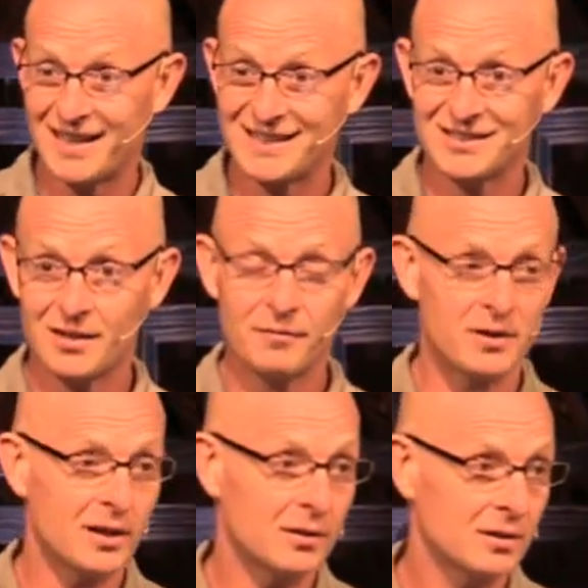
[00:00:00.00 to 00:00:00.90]
itself
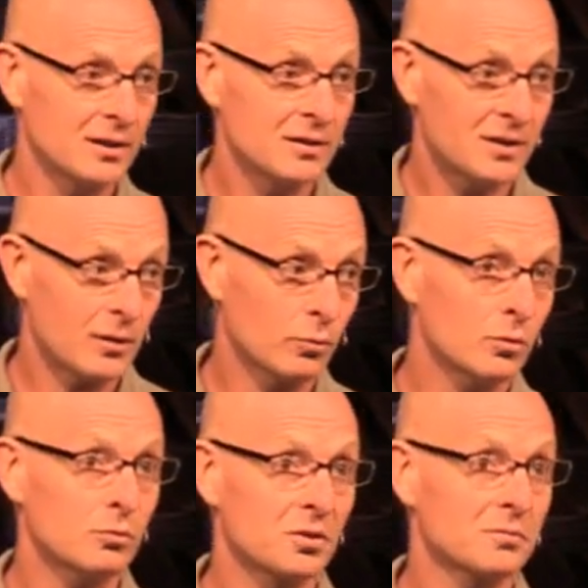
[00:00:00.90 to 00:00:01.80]
in and take
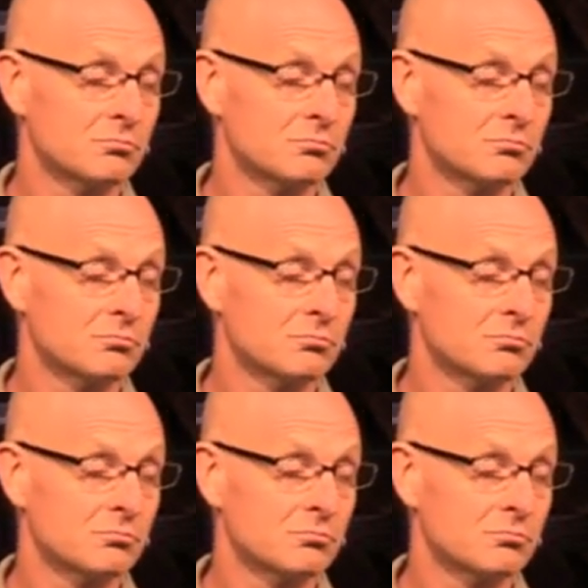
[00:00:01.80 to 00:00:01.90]
root.